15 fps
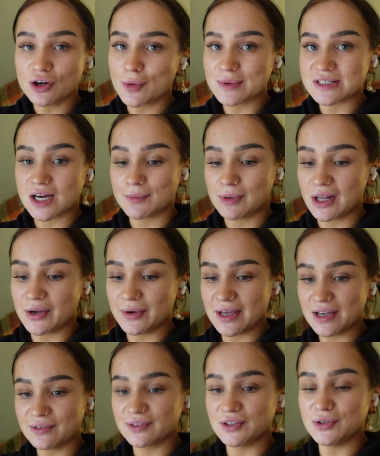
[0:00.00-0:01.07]
a comment down below
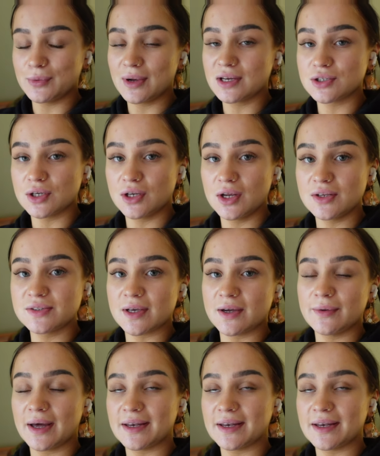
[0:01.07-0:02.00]
if you wish to do so.